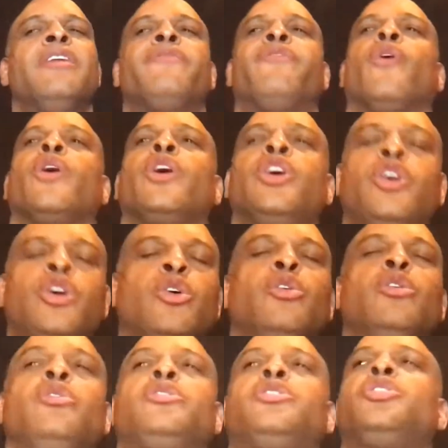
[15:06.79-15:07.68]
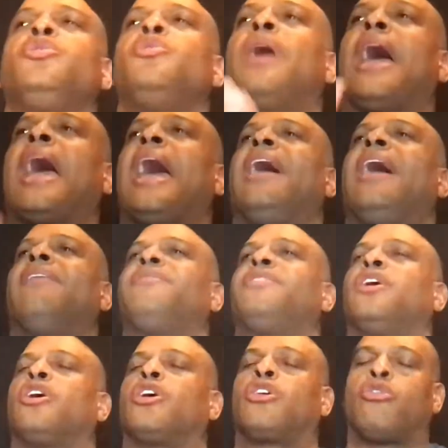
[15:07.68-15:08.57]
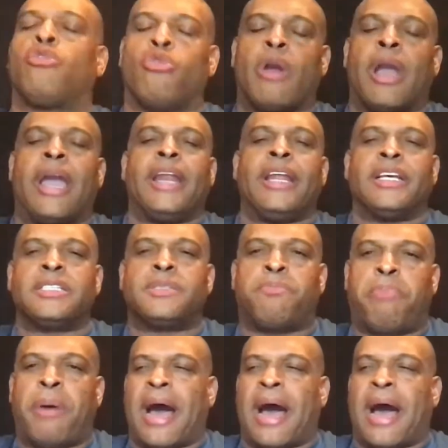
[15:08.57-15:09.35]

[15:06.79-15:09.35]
for you to have the greatest